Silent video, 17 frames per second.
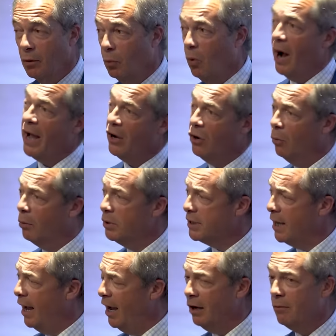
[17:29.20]
Whitehall
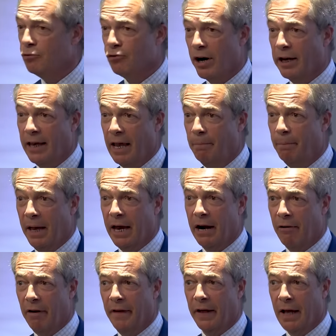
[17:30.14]
was at home drinking
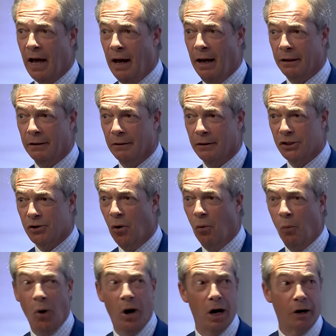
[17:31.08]
beer in the garden. It's
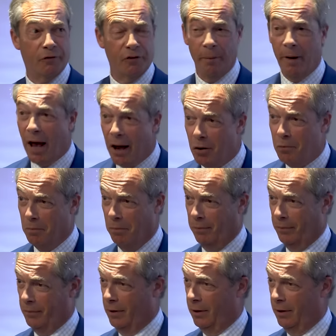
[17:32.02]
called work from home.